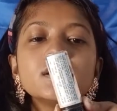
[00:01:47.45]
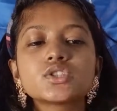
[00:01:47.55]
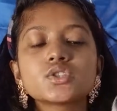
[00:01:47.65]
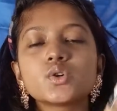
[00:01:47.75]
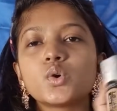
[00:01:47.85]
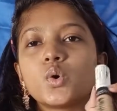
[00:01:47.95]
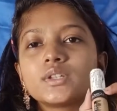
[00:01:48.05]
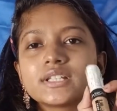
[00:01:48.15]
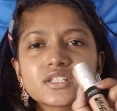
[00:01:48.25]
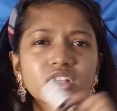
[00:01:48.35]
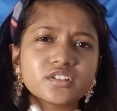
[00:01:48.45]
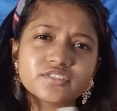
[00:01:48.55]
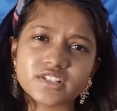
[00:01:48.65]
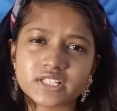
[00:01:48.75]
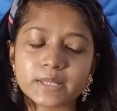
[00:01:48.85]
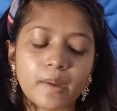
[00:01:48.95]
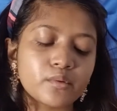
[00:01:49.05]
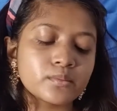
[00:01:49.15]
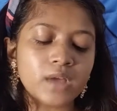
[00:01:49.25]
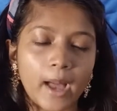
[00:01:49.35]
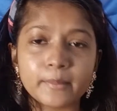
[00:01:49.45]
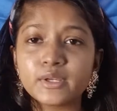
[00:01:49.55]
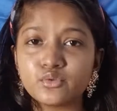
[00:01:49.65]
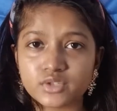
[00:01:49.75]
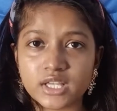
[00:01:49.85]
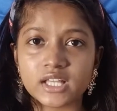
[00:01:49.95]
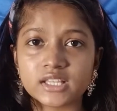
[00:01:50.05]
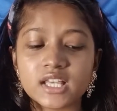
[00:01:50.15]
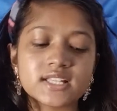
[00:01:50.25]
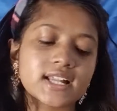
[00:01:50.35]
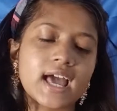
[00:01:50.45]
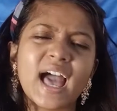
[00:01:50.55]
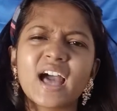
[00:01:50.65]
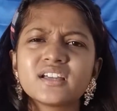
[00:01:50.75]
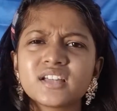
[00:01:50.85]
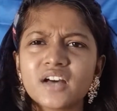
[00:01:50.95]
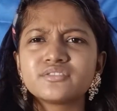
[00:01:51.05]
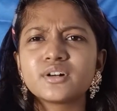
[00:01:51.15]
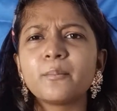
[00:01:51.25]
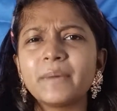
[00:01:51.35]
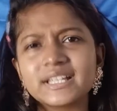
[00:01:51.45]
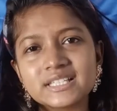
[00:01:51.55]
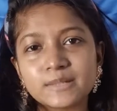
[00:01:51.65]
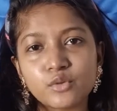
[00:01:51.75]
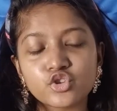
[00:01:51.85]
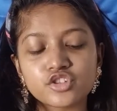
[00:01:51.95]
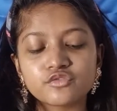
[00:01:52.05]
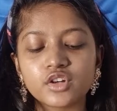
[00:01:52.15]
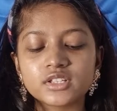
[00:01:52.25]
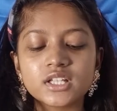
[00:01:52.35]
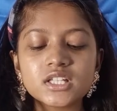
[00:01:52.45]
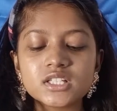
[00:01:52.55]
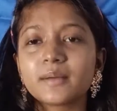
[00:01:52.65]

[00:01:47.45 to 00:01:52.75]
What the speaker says: So this is not the first time I'm using this, and I have a mixed emotion for this,